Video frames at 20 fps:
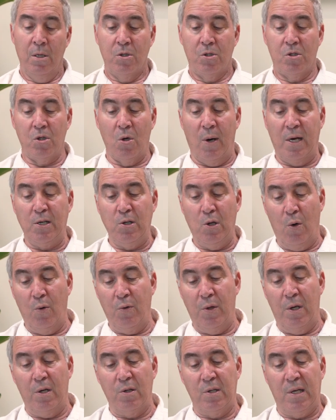So I
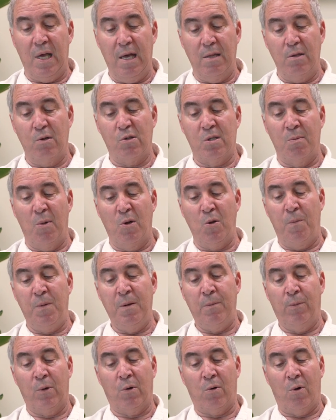know that, again, there's some other
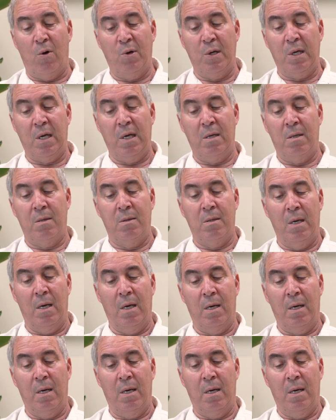people growing it.